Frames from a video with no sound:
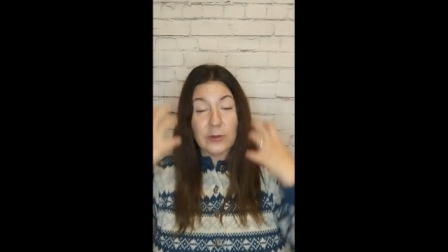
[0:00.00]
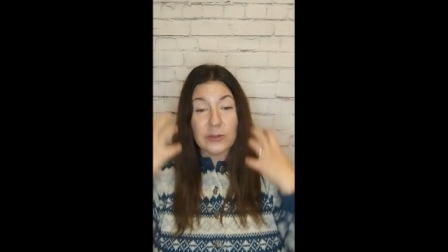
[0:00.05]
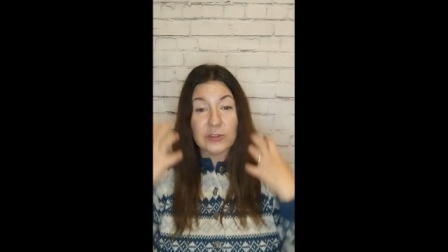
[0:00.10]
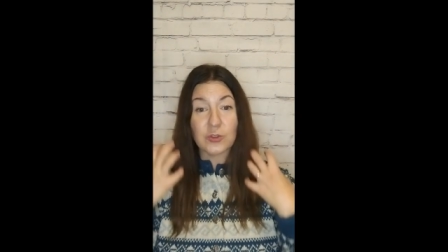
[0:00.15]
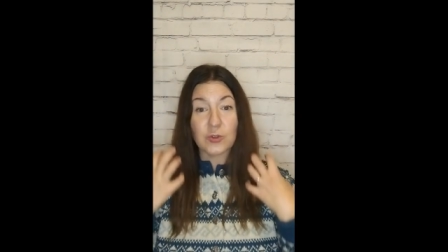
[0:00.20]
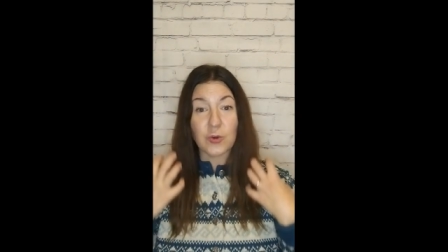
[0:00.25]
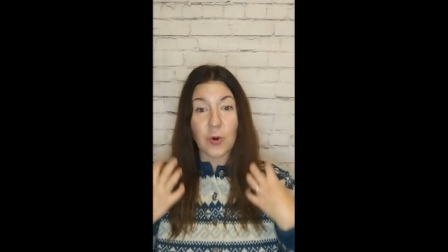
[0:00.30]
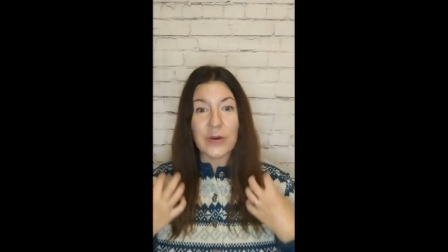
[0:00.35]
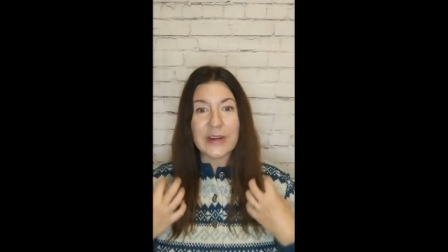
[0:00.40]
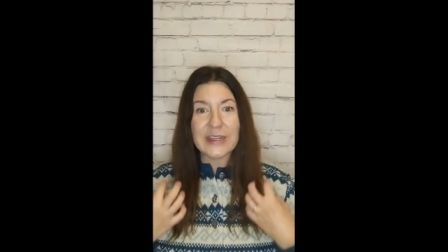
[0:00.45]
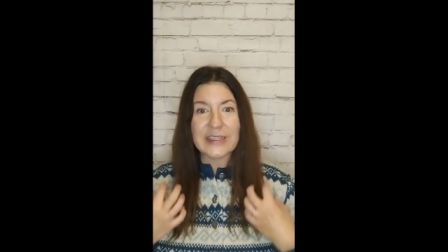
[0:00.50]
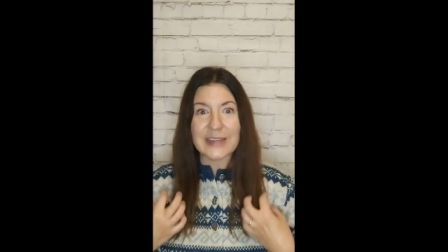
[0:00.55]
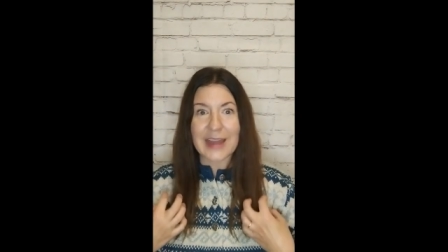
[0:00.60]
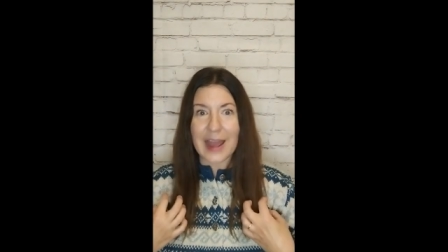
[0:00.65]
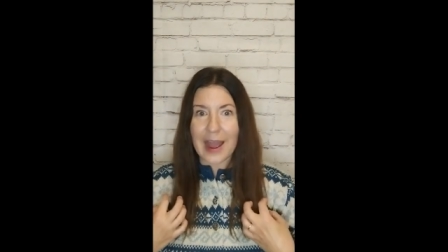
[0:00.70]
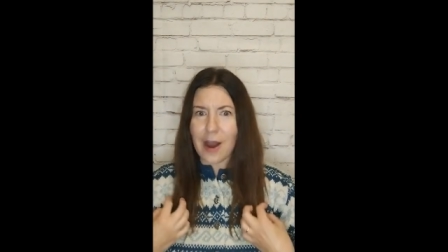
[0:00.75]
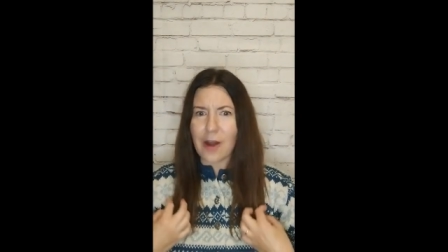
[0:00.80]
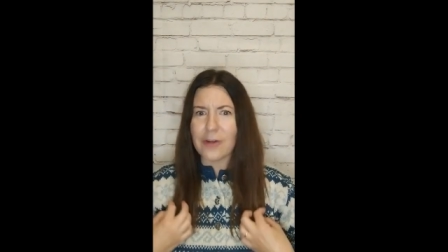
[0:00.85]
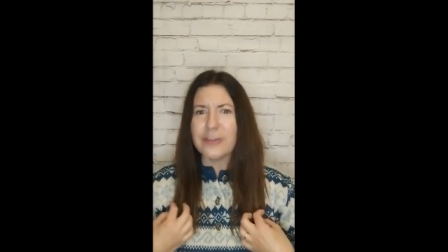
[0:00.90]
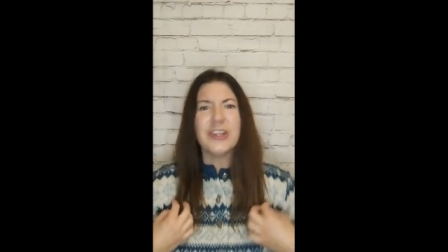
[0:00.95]
it was growing
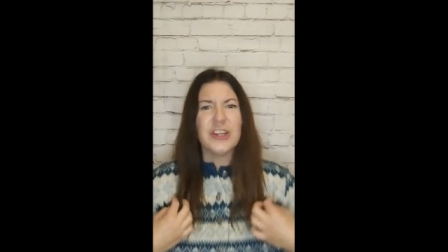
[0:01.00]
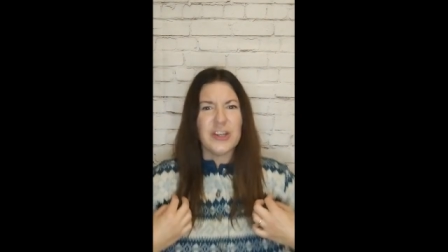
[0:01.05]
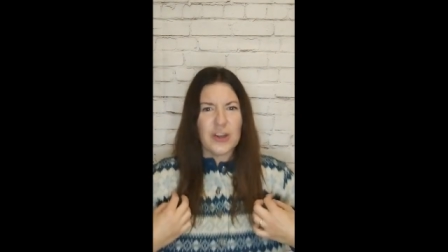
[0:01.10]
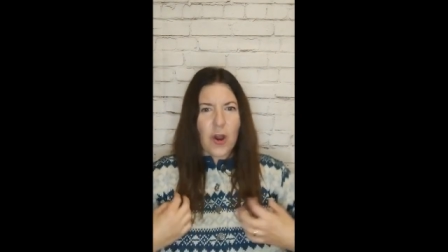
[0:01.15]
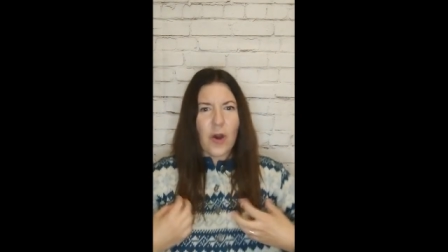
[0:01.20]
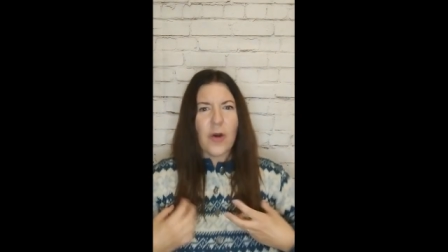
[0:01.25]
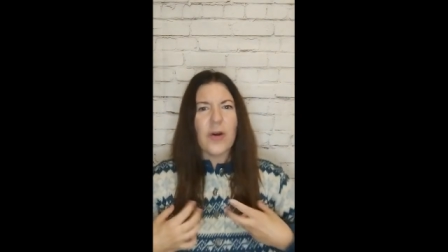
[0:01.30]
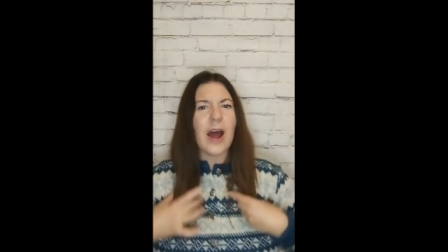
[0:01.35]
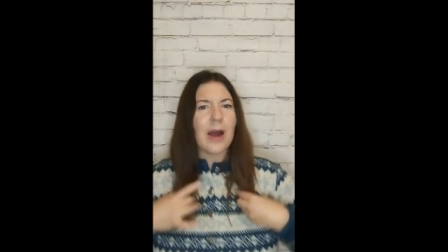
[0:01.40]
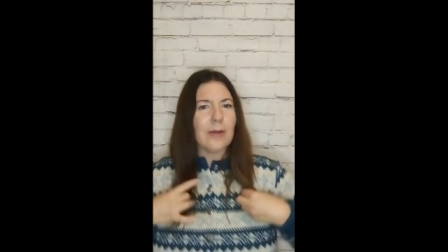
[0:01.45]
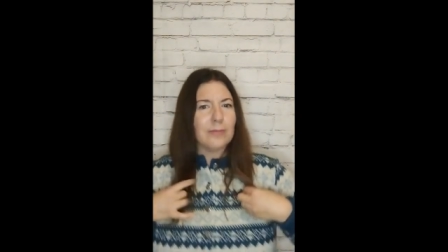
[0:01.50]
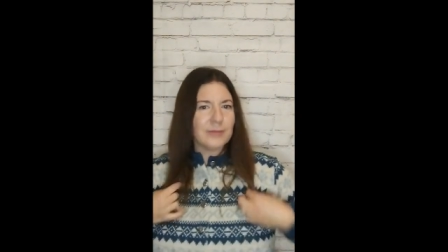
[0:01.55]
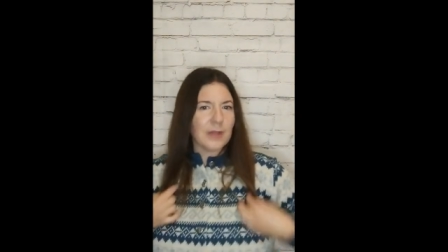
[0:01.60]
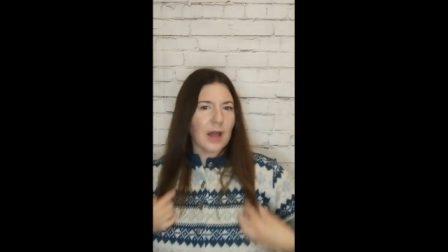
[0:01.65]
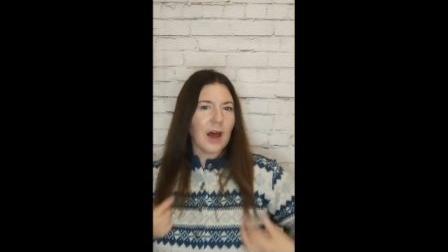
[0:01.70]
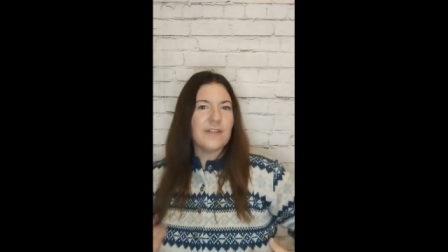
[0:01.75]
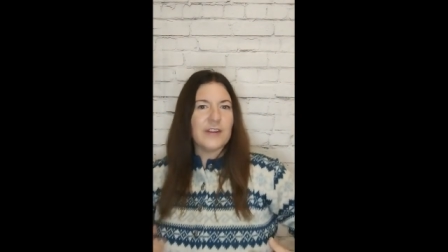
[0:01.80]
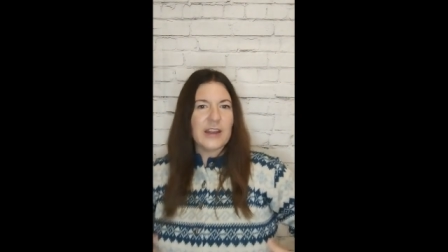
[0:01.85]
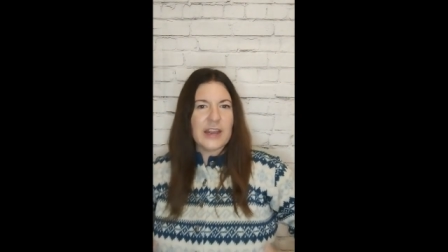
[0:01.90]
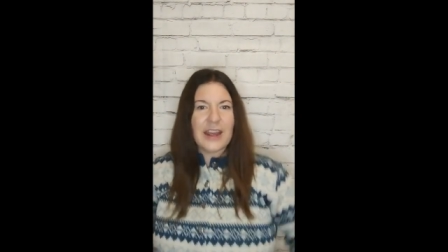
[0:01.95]
down, you know, and I'm
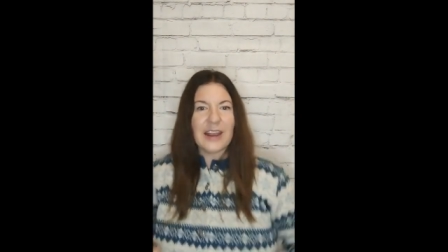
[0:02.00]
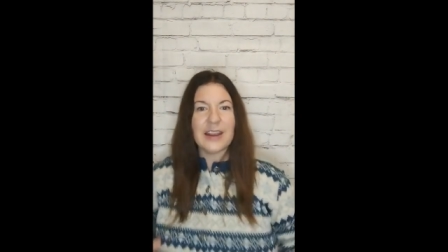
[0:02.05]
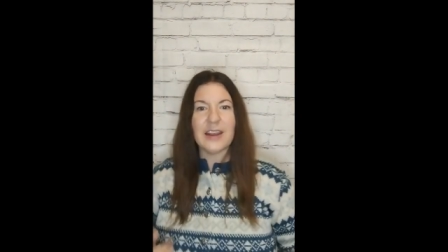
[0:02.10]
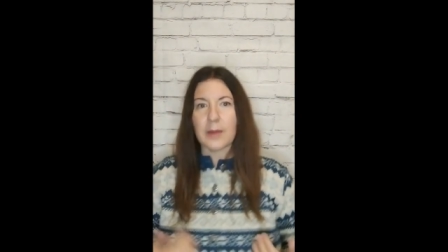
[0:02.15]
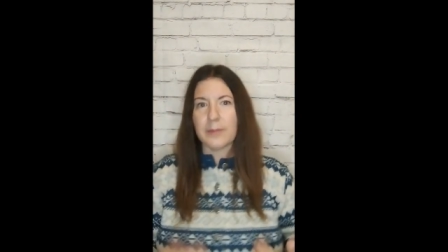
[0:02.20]
loving it,